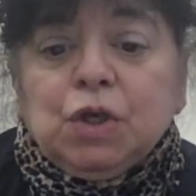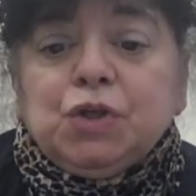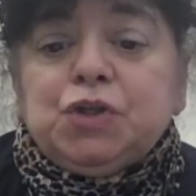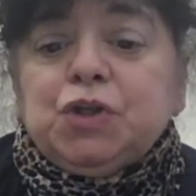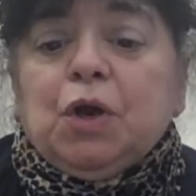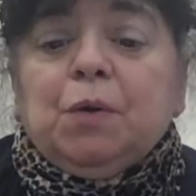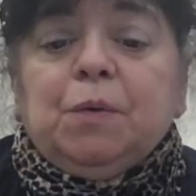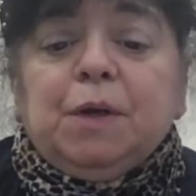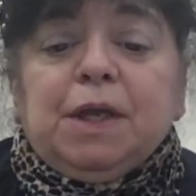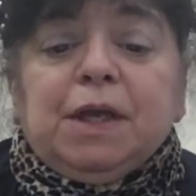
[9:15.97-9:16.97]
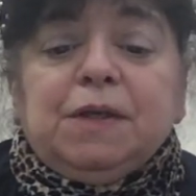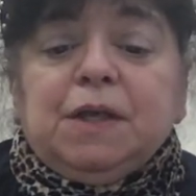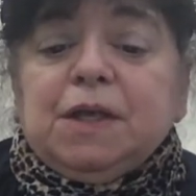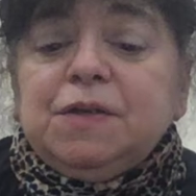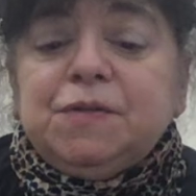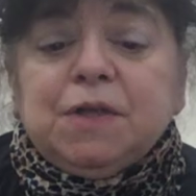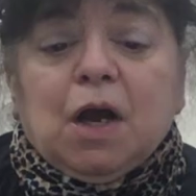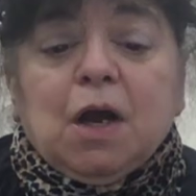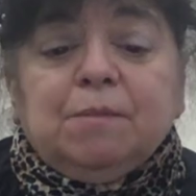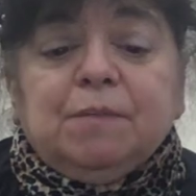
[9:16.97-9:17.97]
So it is
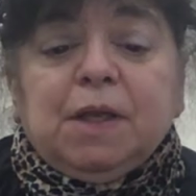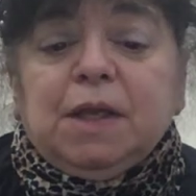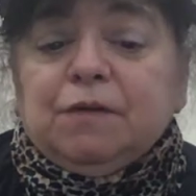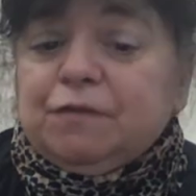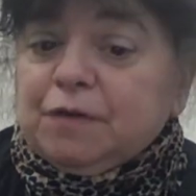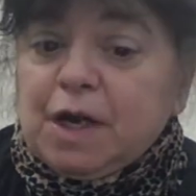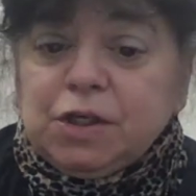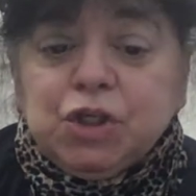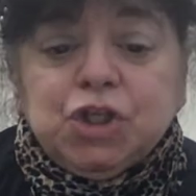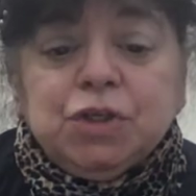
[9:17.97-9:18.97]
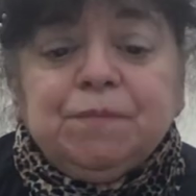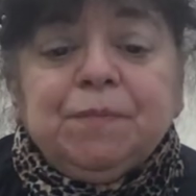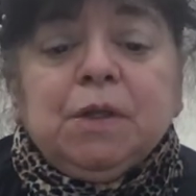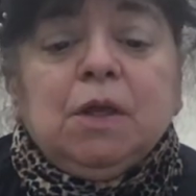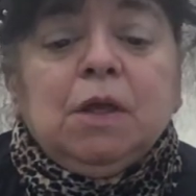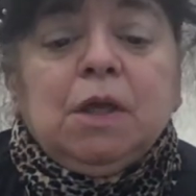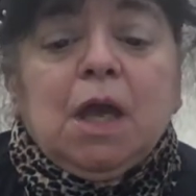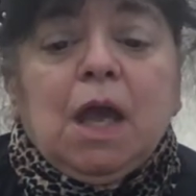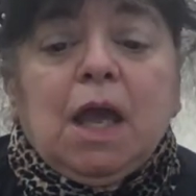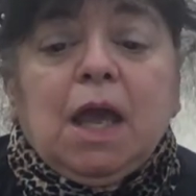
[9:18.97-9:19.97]
in French,
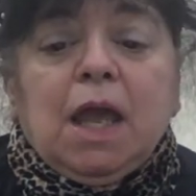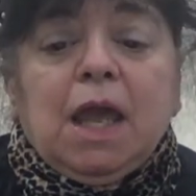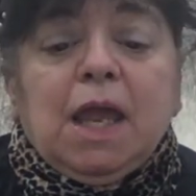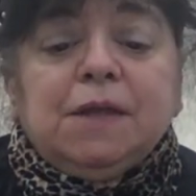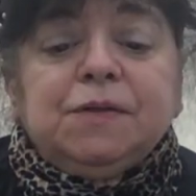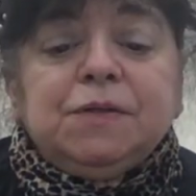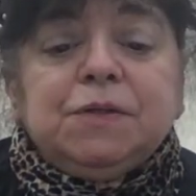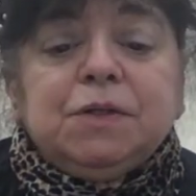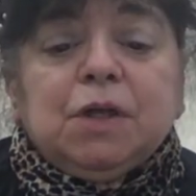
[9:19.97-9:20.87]
and